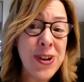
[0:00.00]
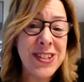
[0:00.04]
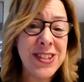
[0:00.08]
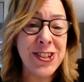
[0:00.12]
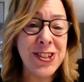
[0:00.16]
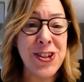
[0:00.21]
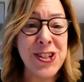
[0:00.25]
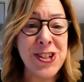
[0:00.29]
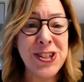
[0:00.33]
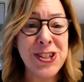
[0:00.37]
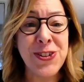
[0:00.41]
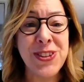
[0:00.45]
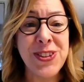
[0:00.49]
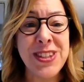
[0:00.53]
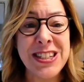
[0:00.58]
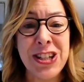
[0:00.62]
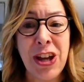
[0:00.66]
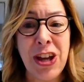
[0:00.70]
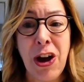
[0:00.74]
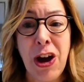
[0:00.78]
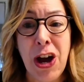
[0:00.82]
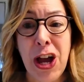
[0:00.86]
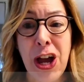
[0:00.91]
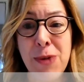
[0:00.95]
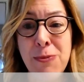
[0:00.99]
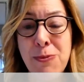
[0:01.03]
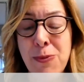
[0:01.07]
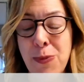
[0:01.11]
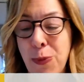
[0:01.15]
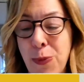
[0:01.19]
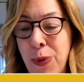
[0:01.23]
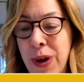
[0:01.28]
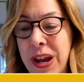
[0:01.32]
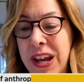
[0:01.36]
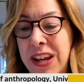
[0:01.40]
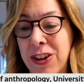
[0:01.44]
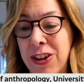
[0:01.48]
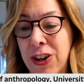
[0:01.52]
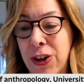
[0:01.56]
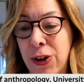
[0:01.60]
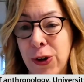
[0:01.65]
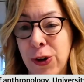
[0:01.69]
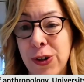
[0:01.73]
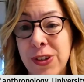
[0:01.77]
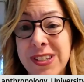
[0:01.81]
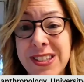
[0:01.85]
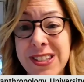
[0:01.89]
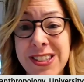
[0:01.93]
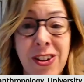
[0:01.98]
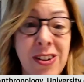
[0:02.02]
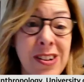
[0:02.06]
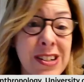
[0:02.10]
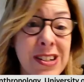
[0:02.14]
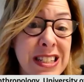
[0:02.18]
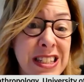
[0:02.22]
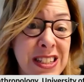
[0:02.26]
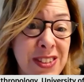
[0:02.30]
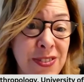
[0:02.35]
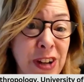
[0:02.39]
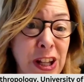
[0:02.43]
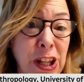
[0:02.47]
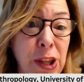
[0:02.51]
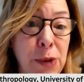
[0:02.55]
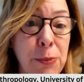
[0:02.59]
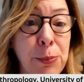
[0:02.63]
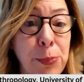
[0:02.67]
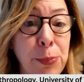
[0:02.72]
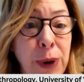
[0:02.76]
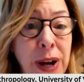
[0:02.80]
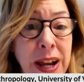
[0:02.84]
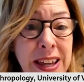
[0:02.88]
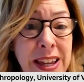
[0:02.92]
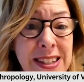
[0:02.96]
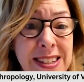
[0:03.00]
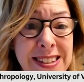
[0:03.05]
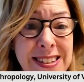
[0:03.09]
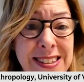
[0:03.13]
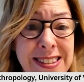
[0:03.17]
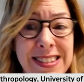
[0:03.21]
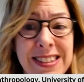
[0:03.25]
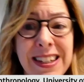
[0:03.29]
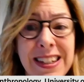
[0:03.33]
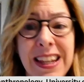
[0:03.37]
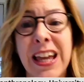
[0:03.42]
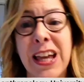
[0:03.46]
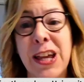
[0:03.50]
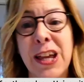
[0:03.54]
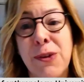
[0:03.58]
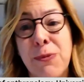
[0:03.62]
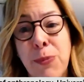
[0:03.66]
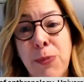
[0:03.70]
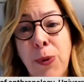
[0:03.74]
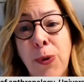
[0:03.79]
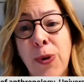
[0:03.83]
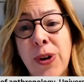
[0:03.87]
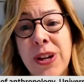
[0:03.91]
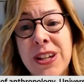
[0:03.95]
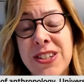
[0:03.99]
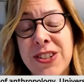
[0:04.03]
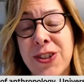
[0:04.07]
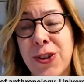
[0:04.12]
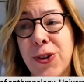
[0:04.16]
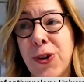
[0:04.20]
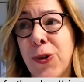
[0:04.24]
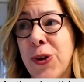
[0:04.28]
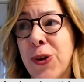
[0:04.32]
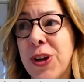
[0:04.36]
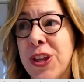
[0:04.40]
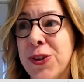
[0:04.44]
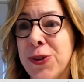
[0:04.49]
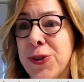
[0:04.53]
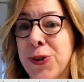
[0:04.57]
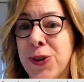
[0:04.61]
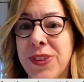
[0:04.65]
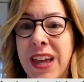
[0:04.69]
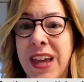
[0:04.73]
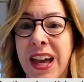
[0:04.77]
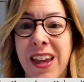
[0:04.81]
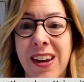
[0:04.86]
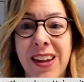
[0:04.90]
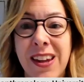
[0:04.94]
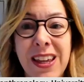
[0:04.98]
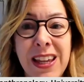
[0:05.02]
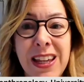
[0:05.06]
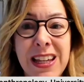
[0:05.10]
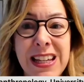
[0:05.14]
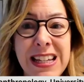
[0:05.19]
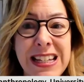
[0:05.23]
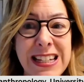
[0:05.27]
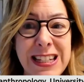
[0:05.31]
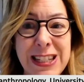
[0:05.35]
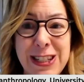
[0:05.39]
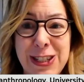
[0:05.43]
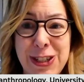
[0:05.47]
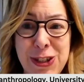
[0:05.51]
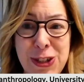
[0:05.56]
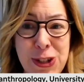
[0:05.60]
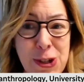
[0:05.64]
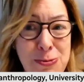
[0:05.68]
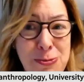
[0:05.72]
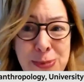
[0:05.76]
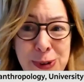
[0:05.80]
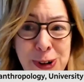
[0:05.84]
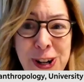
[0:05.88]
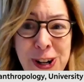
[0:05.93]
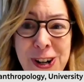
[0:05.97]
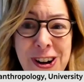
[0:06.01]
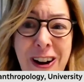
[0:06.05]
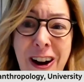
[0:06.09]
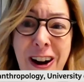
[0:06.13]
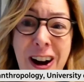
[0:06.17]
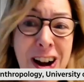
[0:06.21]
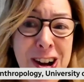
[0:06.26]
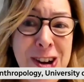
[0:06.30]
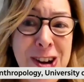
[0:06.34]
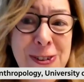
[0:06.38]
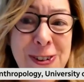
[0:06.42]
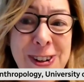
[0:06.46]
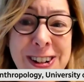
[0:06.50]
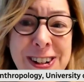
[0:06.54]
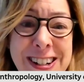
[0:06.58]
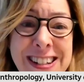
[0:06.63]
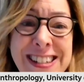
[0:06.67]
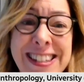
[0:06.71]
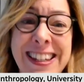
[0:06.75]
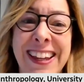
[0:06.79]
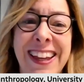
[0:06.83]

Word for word: it's also the time when girls start to develop breasts and boys are going through that super awkward